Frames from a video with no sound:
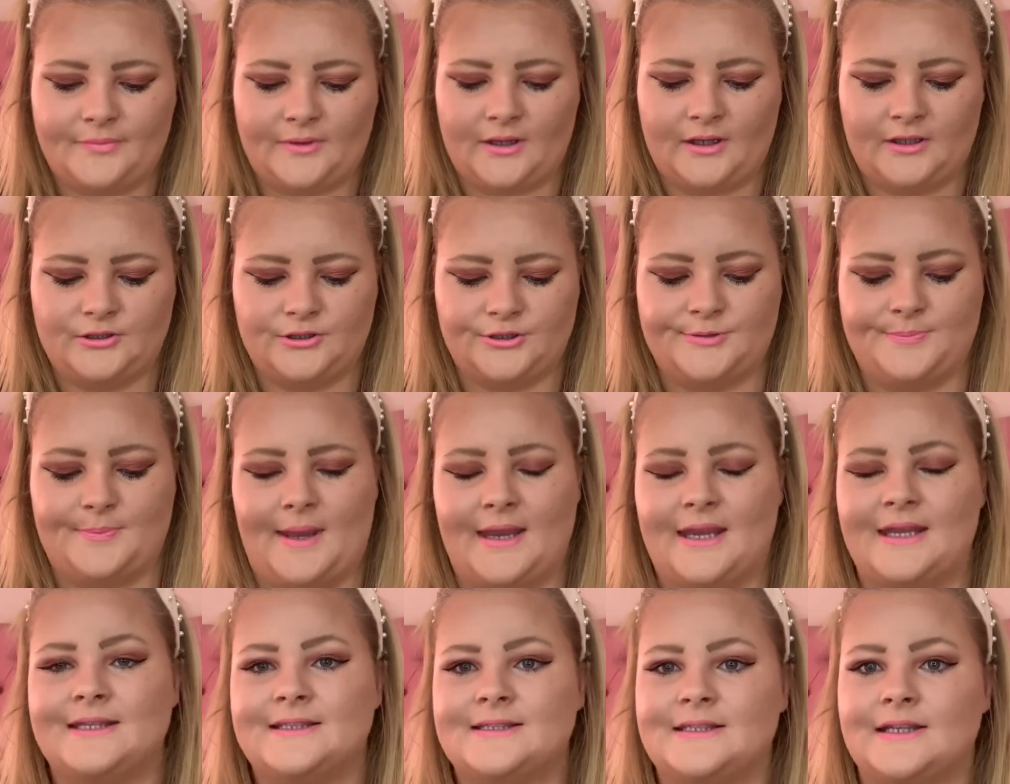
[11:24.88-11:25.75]
Just
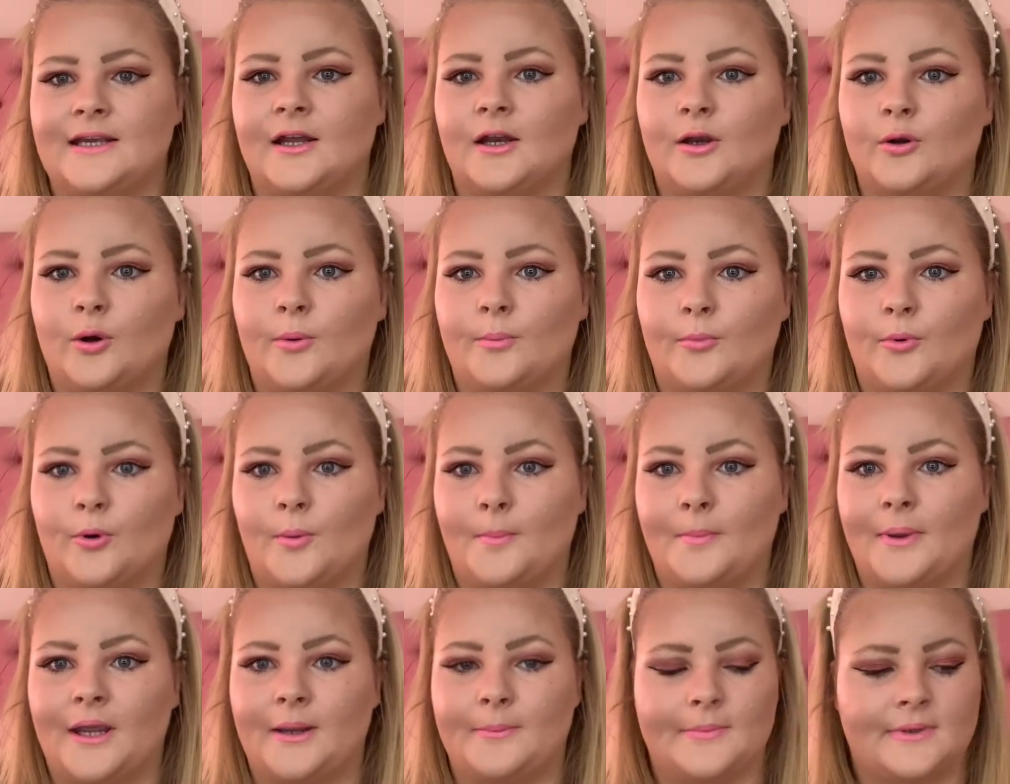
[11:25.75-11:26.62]
makes it a lot more
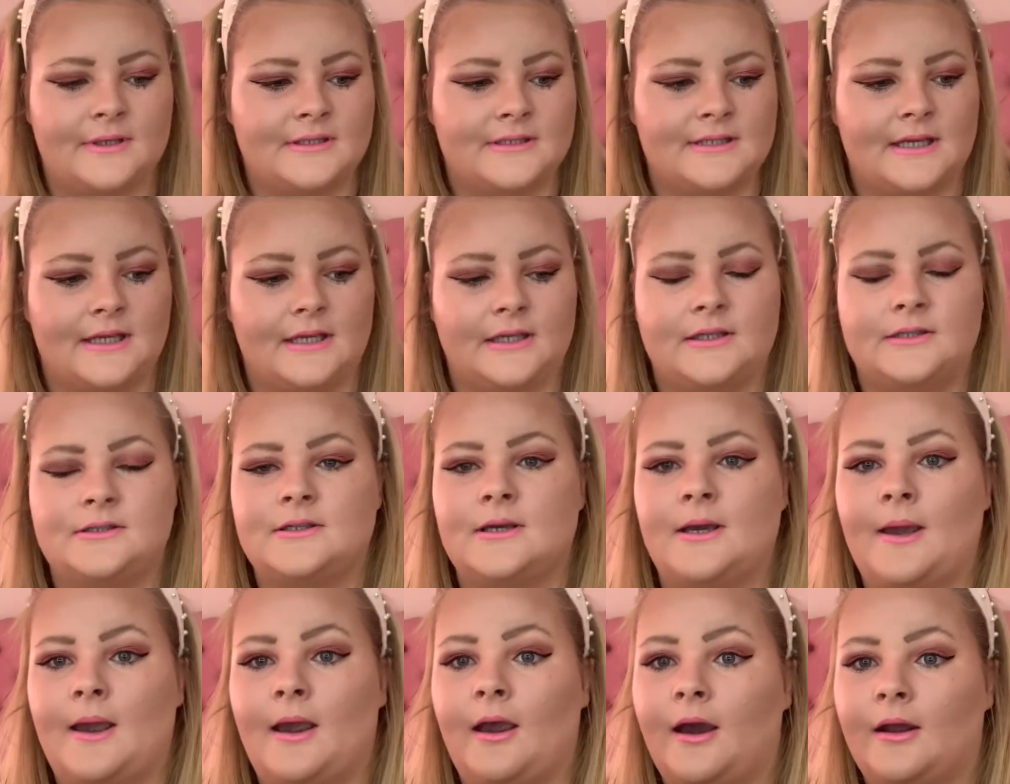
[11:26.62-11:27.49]
pigmented
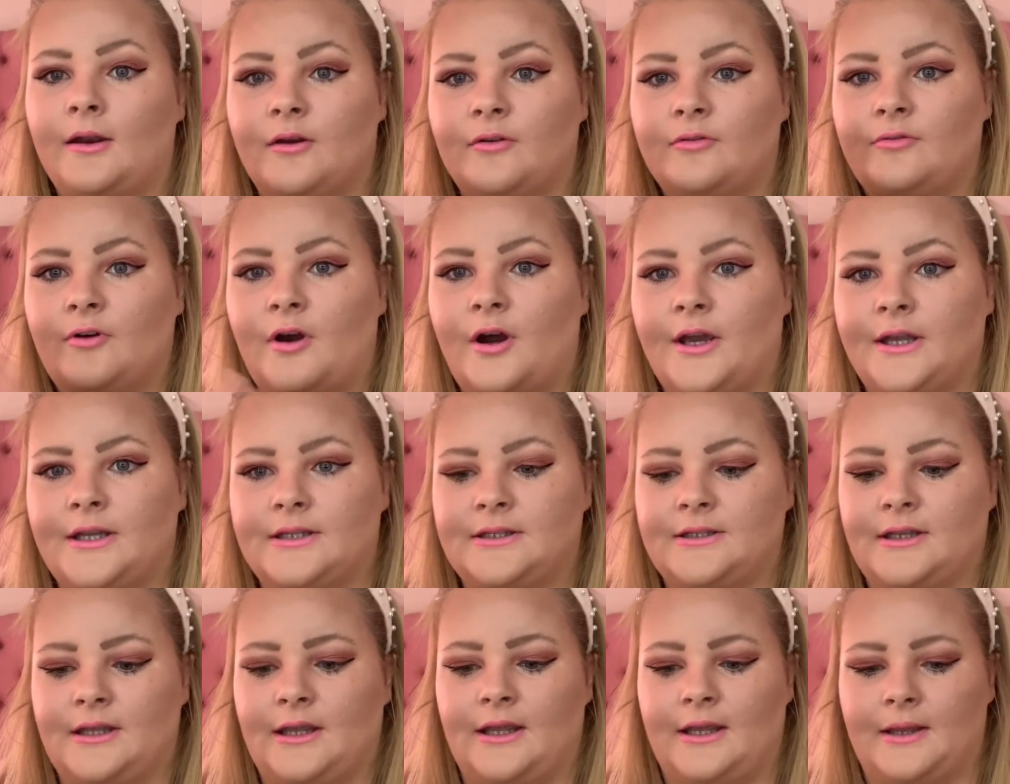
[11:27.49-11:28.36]
and I find
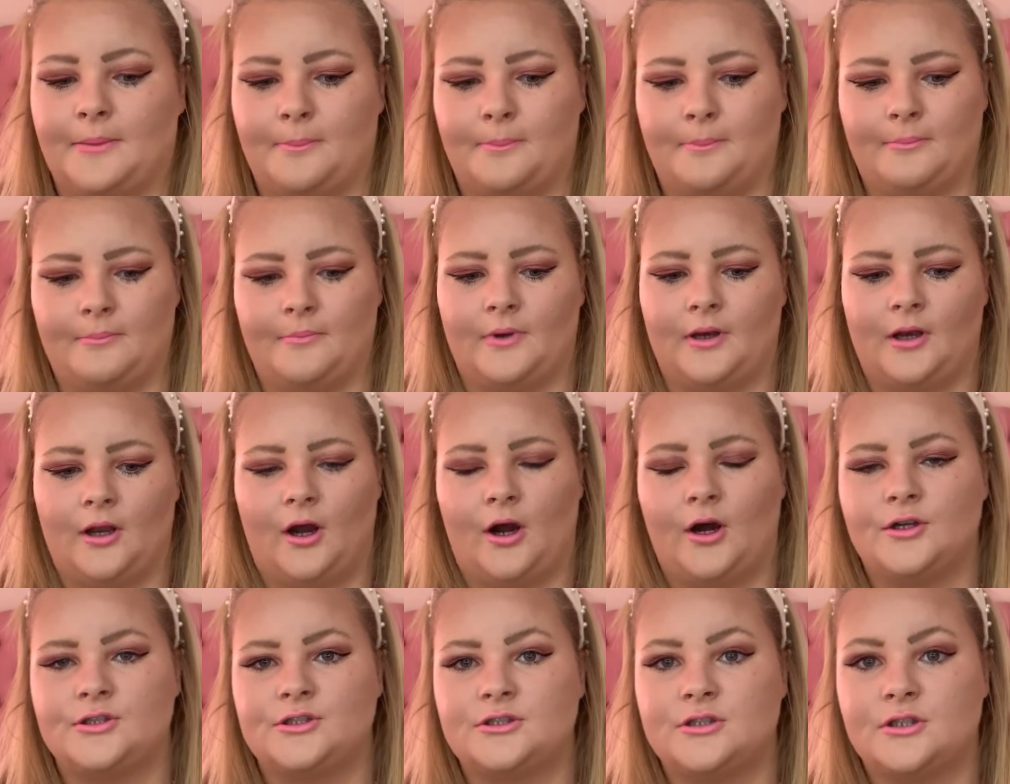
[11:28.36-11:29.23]
it
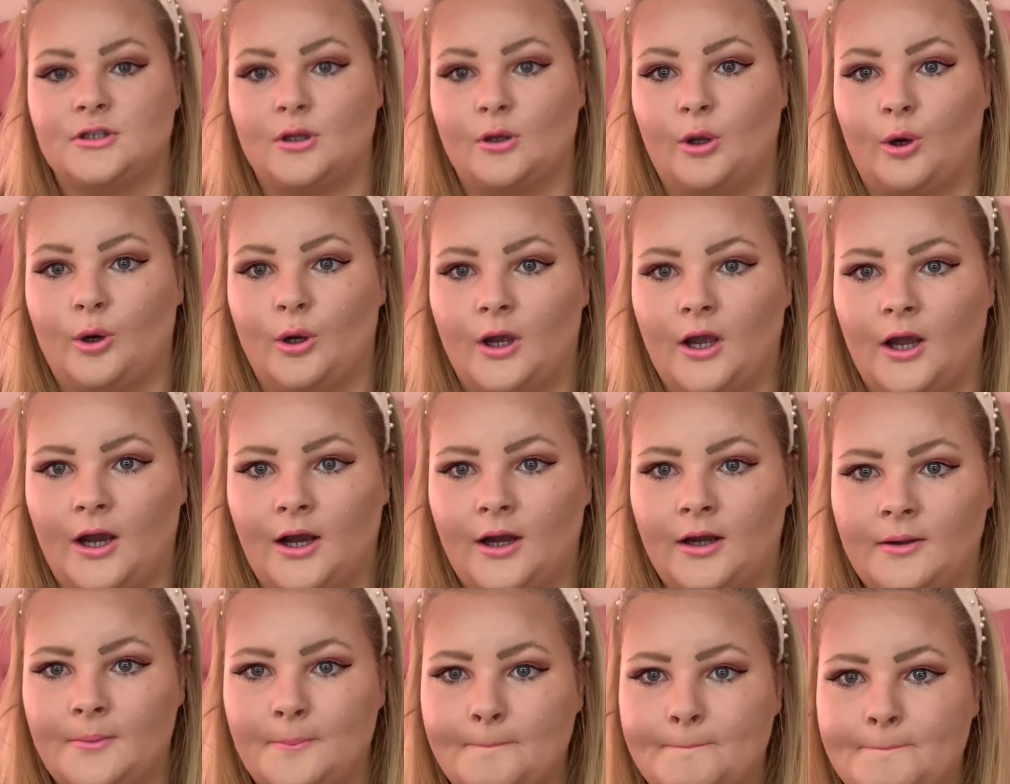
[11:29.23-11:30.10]
lasts longer.